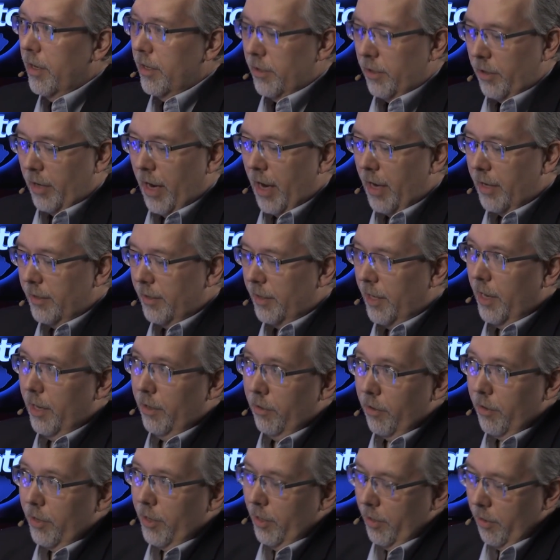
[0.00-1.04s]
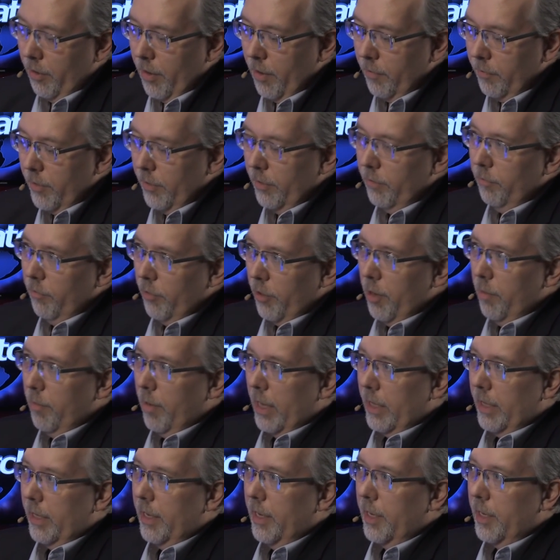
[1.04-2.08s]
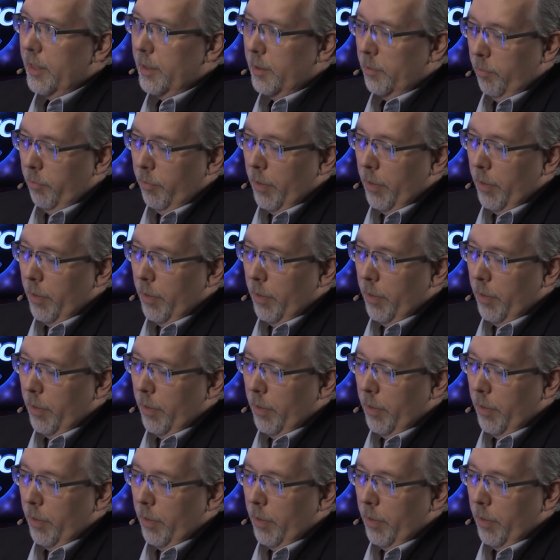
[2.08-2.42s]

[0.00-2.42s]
So God's saying, look, you don't have to worry about this,